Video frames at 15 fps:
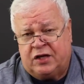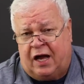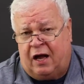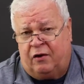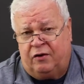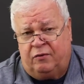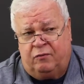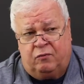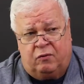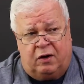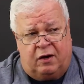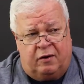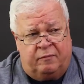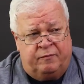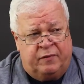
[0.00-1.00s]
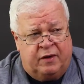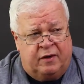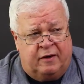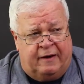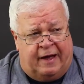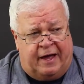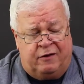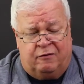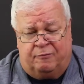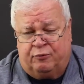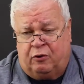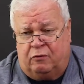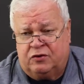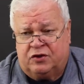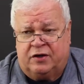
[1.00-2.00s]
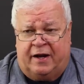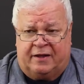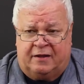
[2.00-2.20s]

how you approach it